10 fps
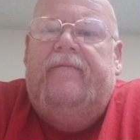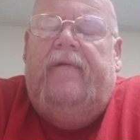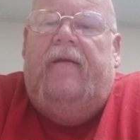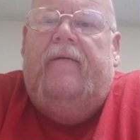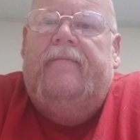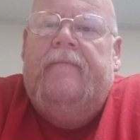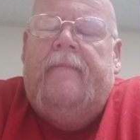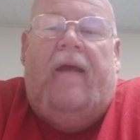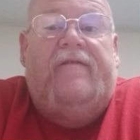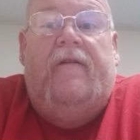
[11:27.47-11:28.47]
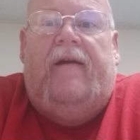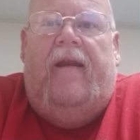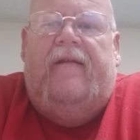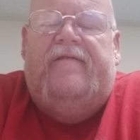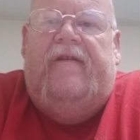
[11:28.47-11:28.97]
I still got a
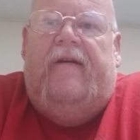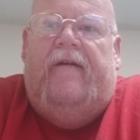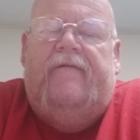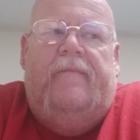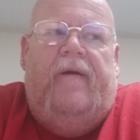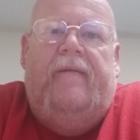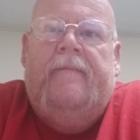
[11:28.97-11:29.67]
lot of stuff, but